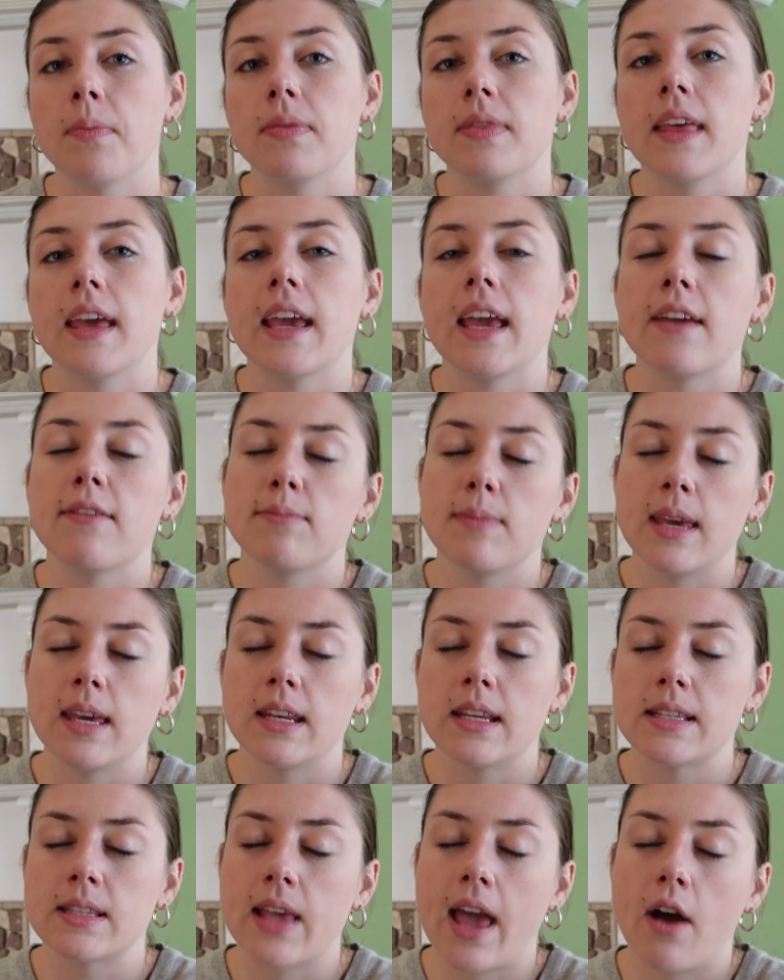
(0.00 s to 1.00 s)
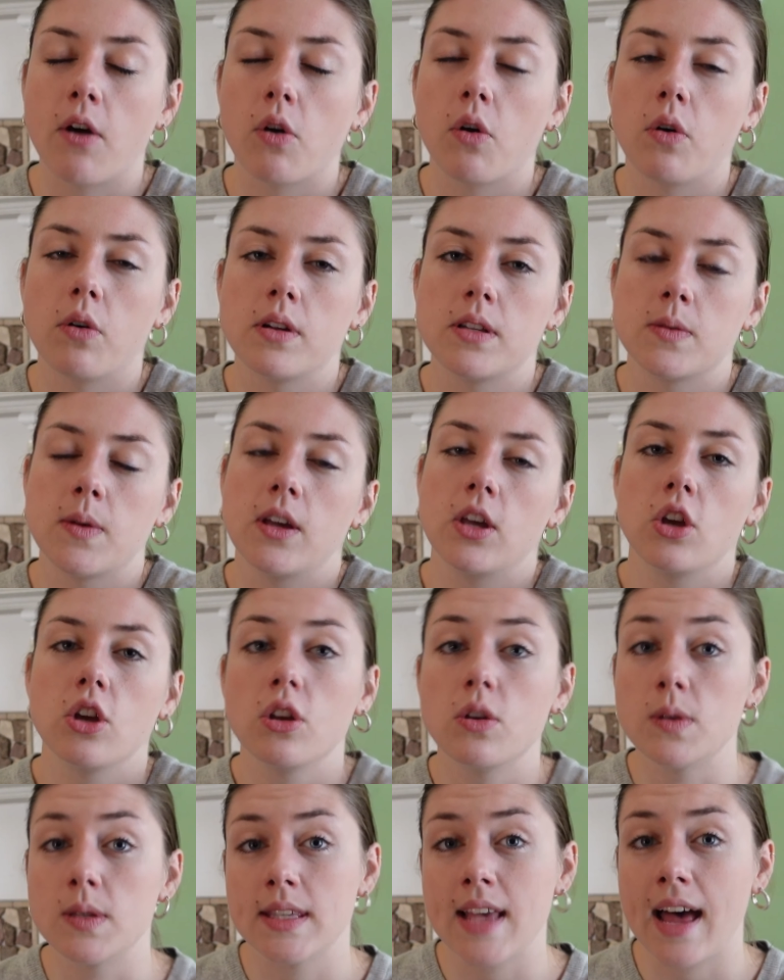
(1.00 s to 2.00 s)
They gave me a discount code as well. You can
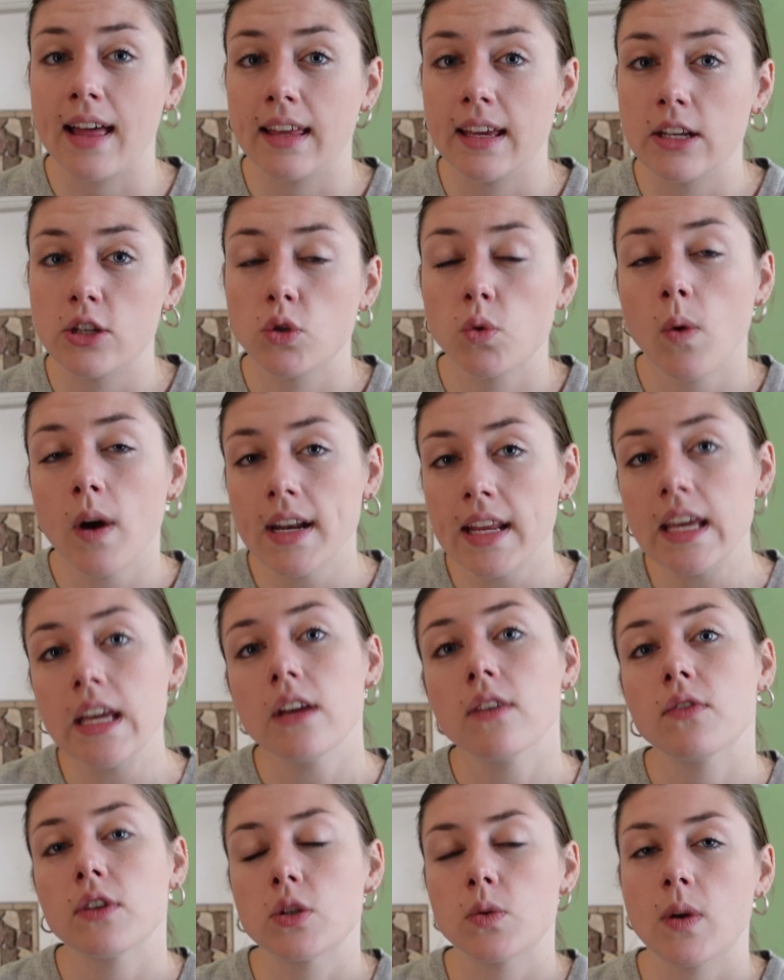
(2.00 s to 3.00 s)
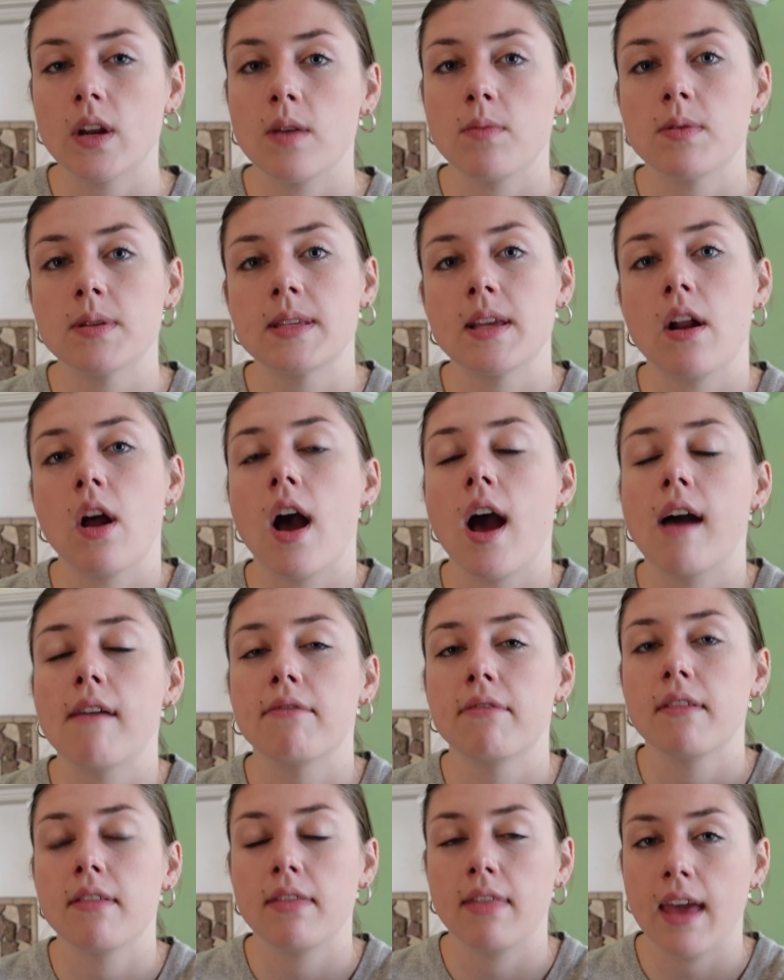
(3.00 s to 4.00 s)
use Sally20 for 20%
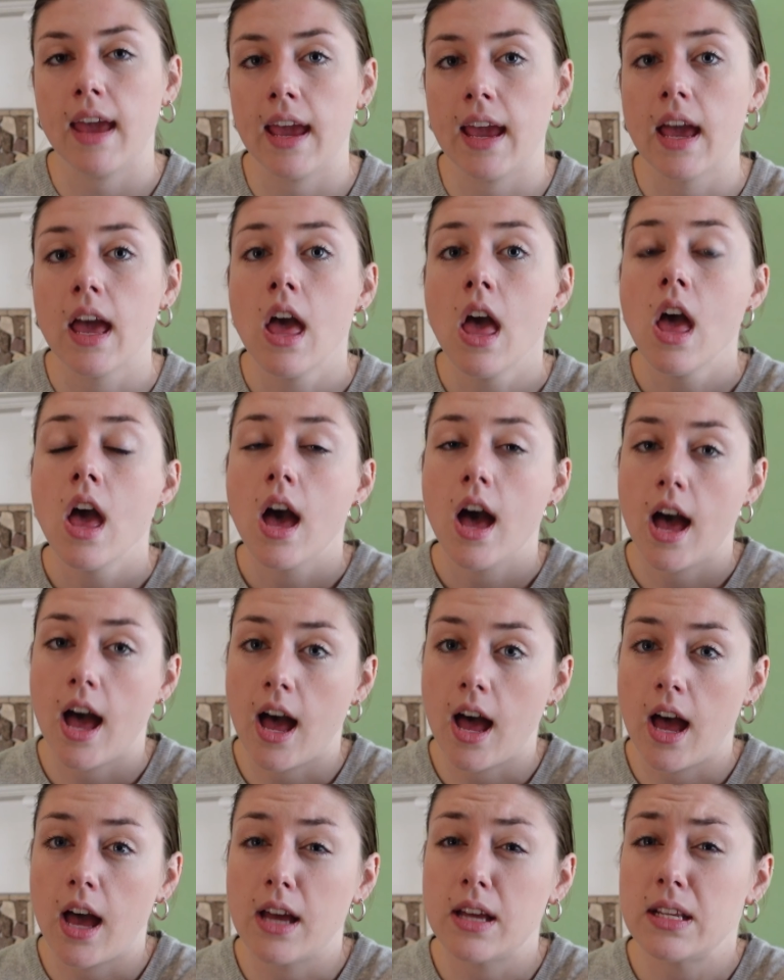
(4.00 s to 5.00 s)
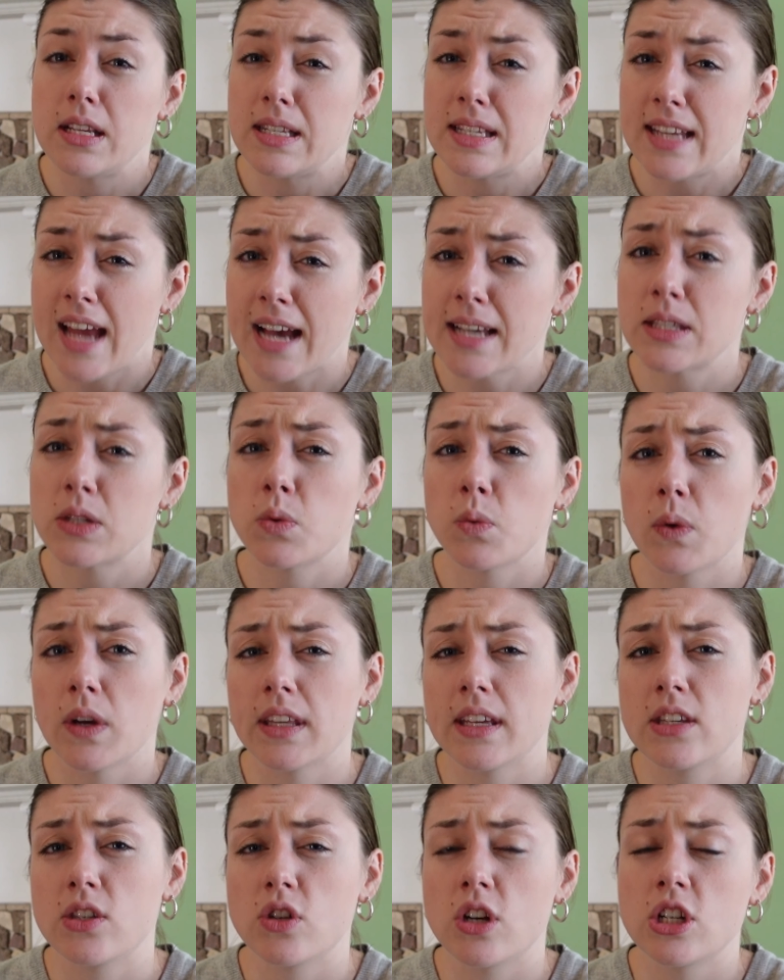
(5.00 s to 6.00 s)
off. They test
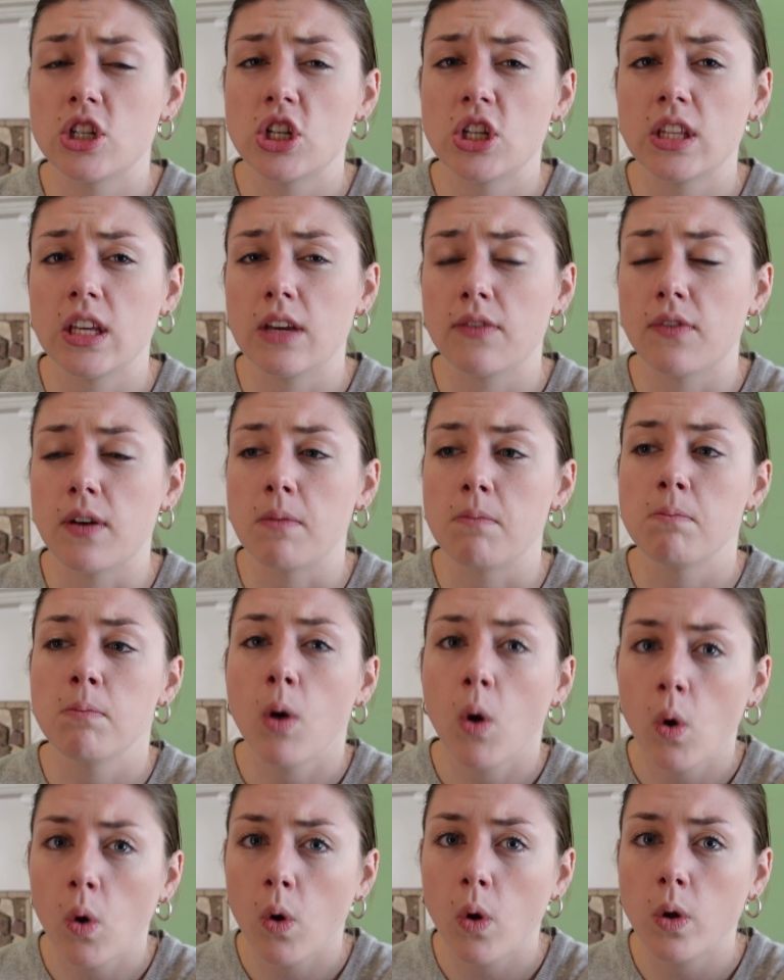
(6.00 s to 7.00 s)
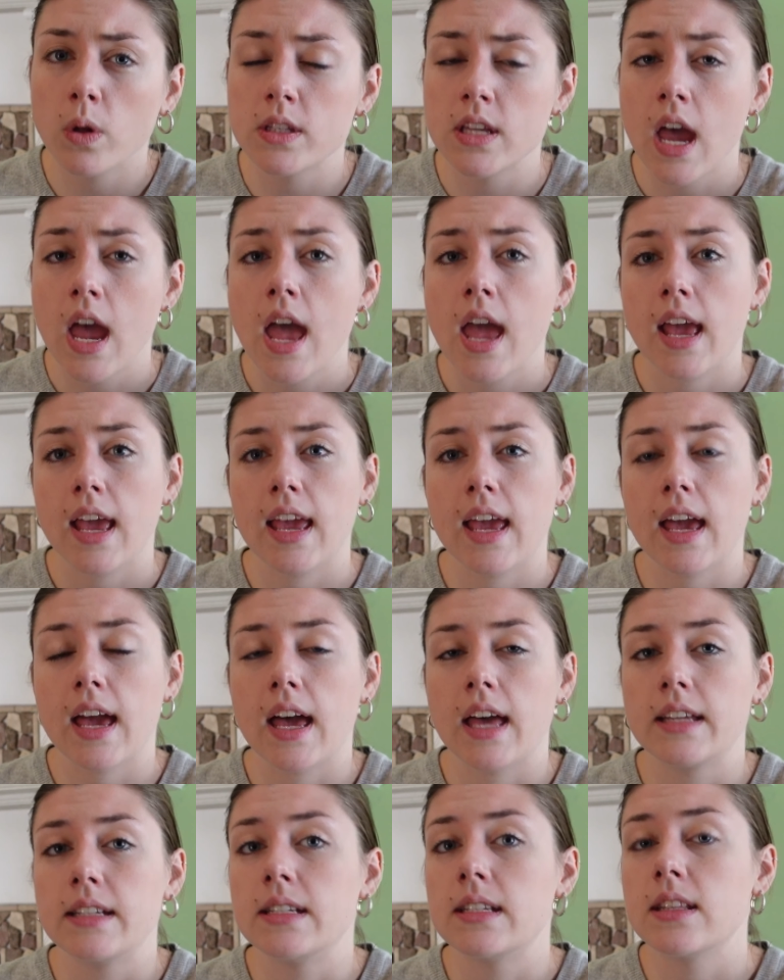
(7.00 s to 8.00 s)
really stringently for mold,
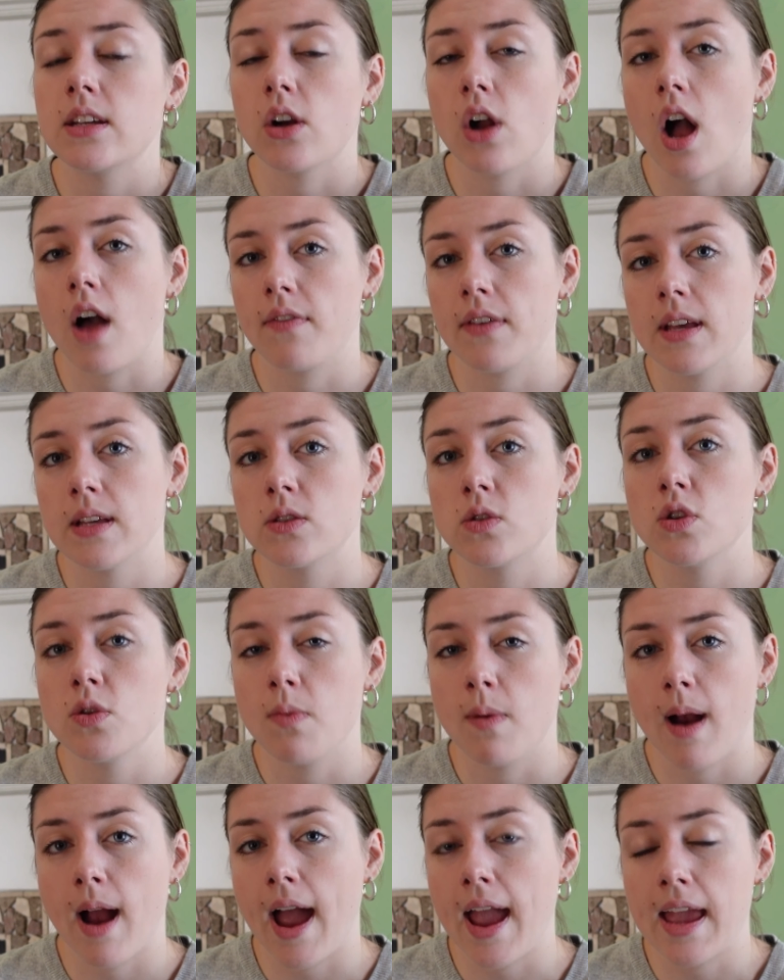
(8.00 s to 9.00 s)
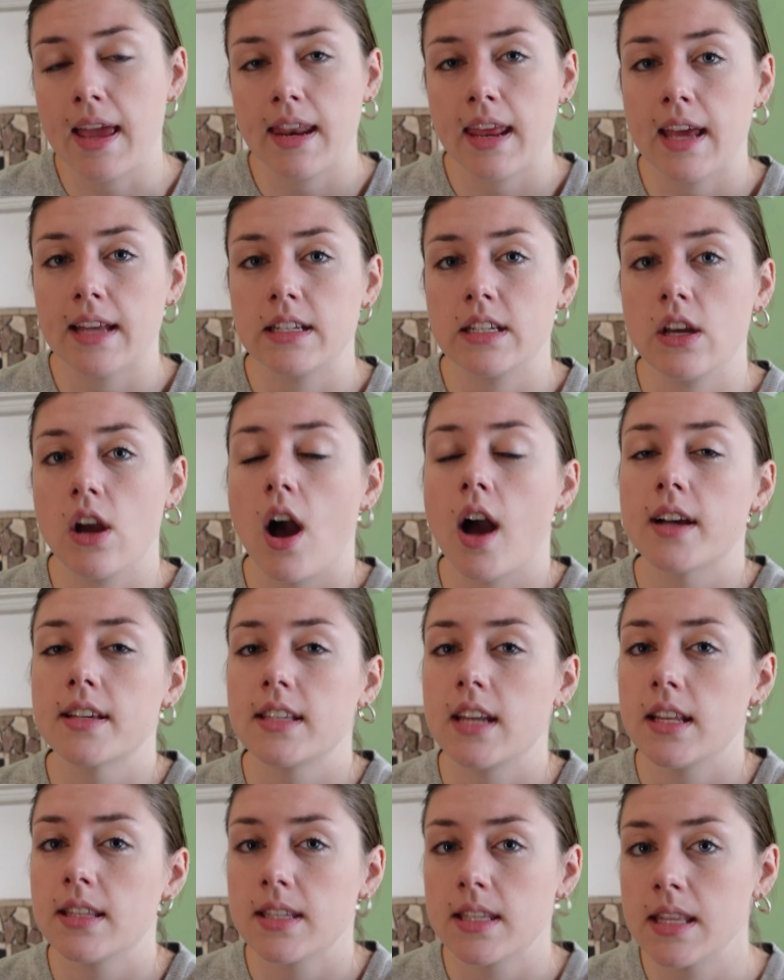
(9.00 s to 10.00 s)
and their coffee is super high in
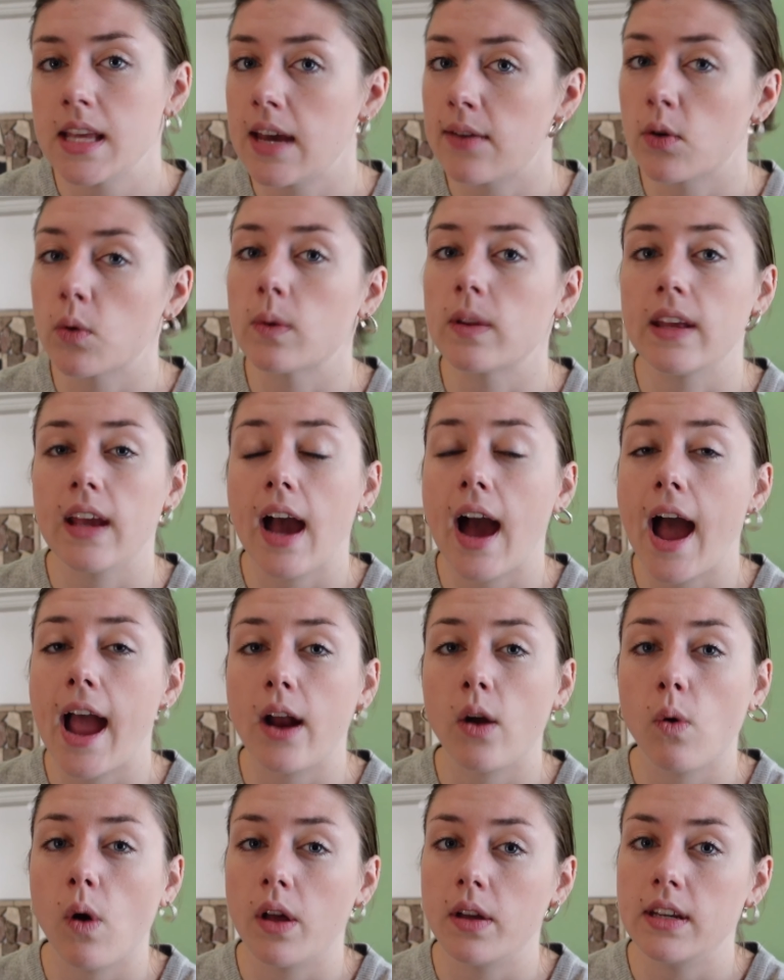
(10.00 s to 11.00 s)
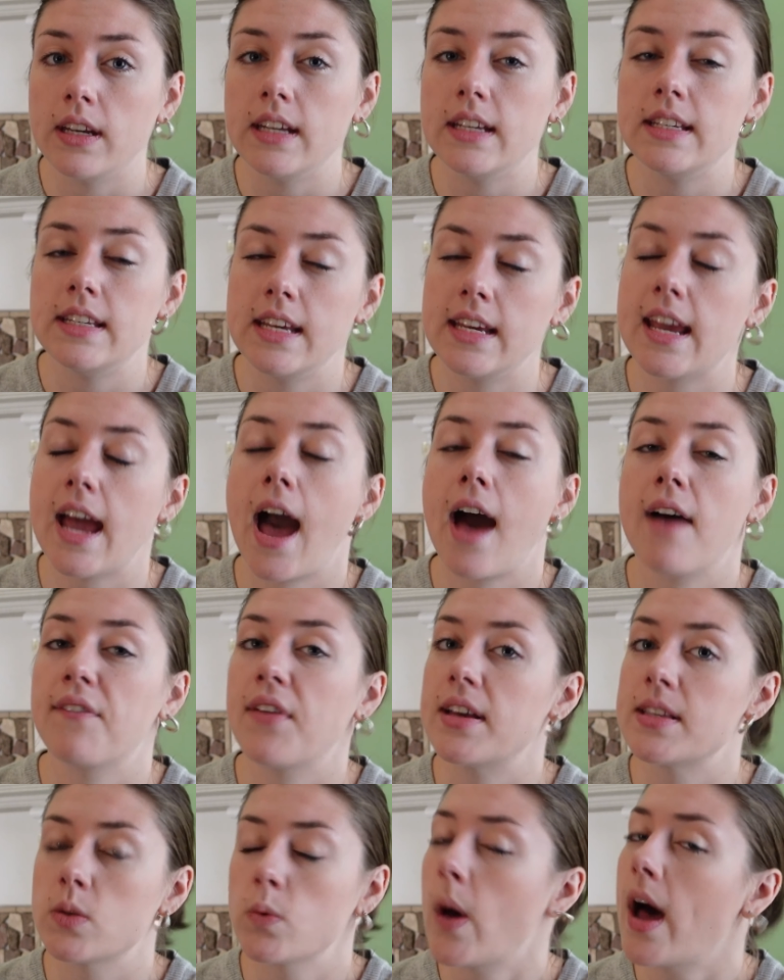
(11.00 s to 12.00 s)
antioxidants, and they have a really high quality decaf
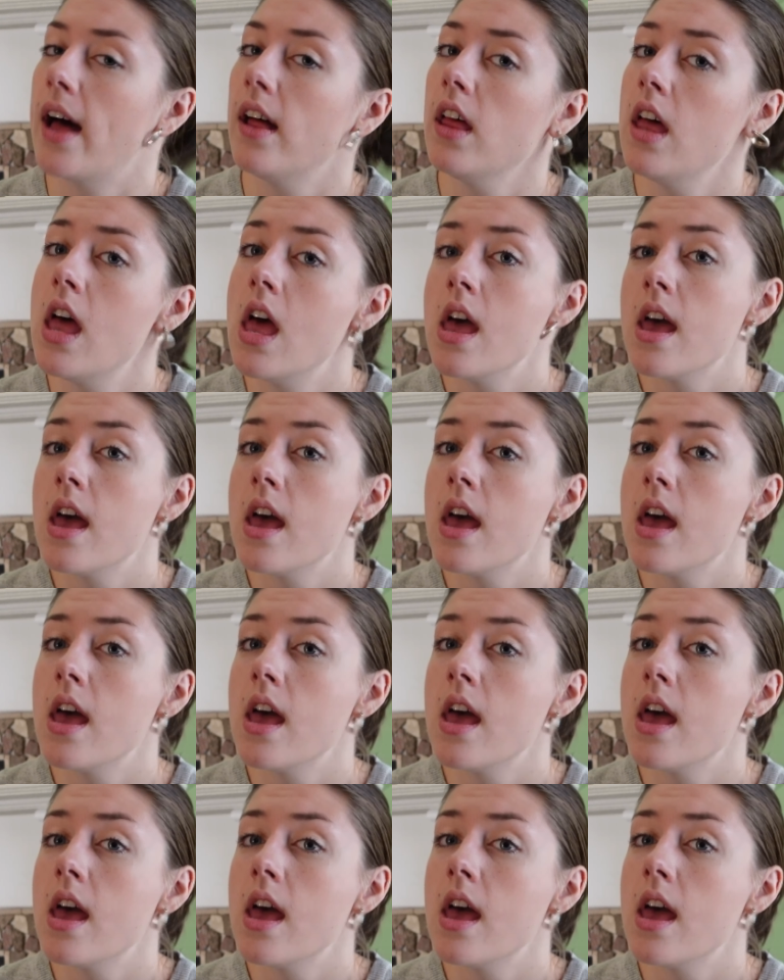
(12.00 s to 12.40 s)
as well,